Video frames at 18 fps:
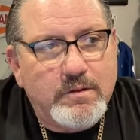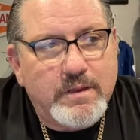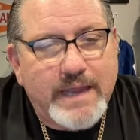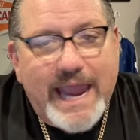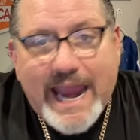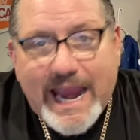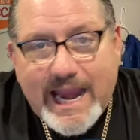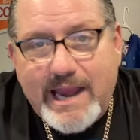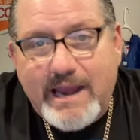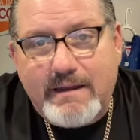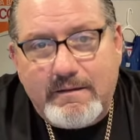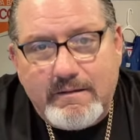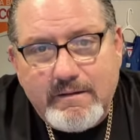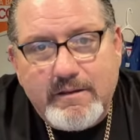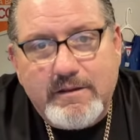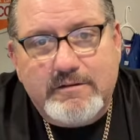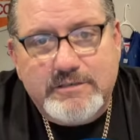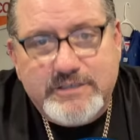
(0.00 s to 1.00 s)
And
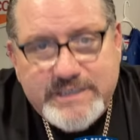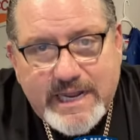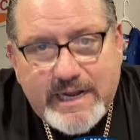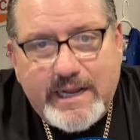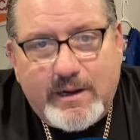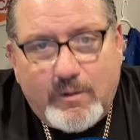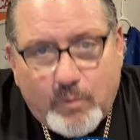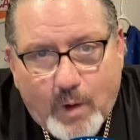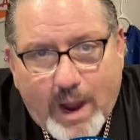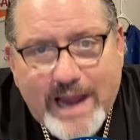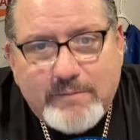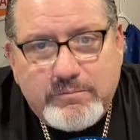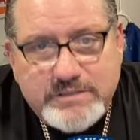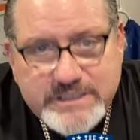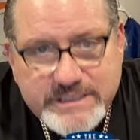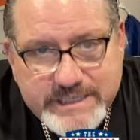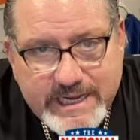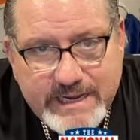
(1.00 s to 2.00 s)
you're sending a wide
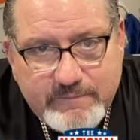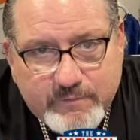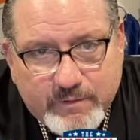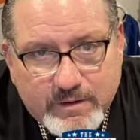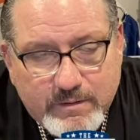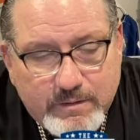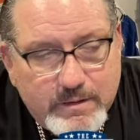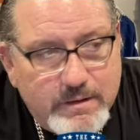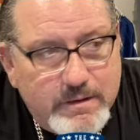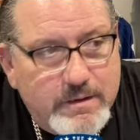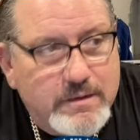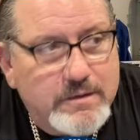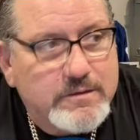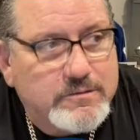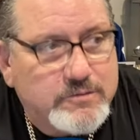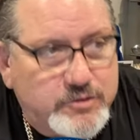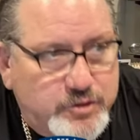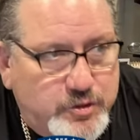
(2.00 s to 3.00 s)
receiver
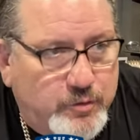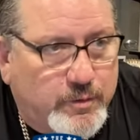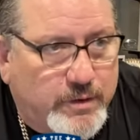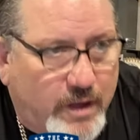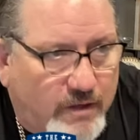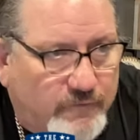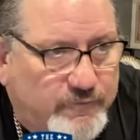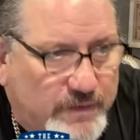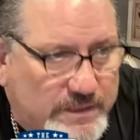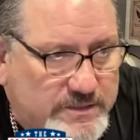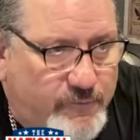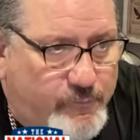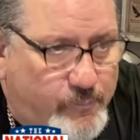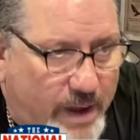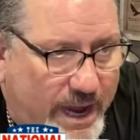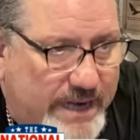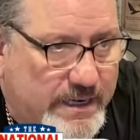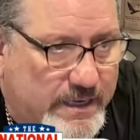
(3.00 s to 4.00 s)
to an offensive
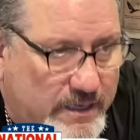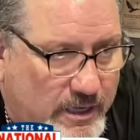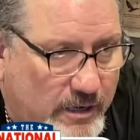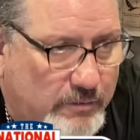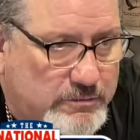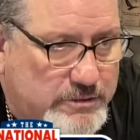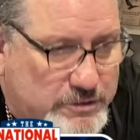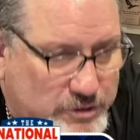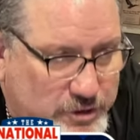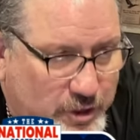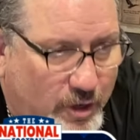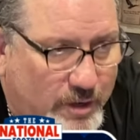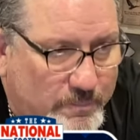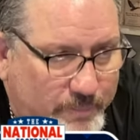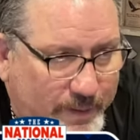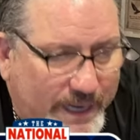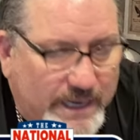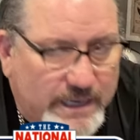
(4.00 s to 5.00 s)
minded coach in Sean
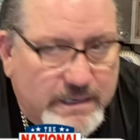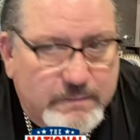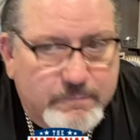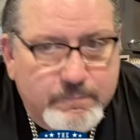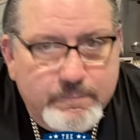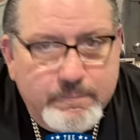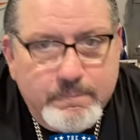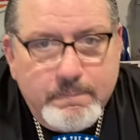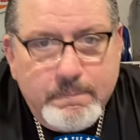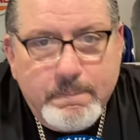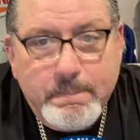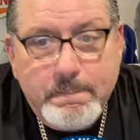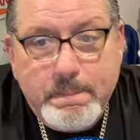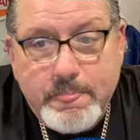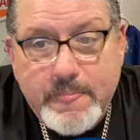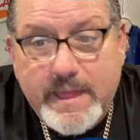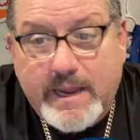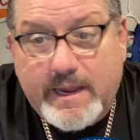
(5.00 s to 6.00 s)
Payton.
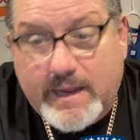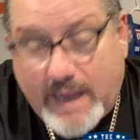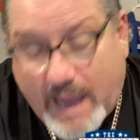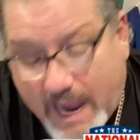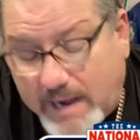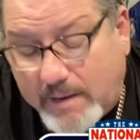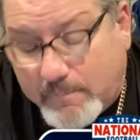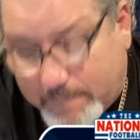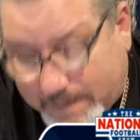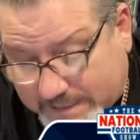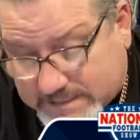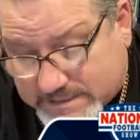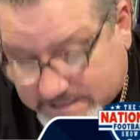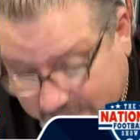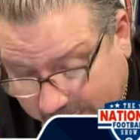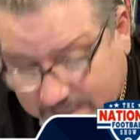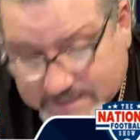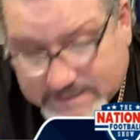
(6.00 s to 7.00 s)
It kind of makes
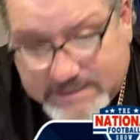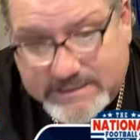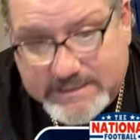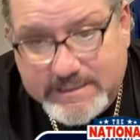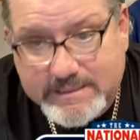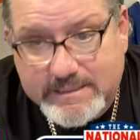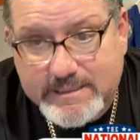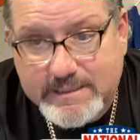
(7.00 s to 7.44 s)
sense.